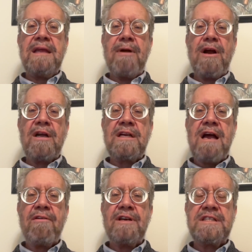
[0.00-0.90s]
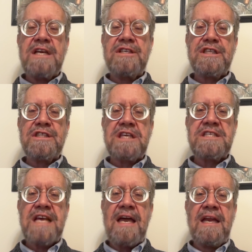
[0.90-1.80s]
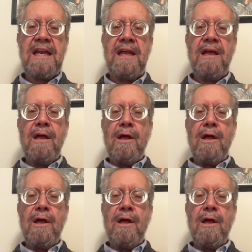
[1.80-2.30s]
American Colonization Society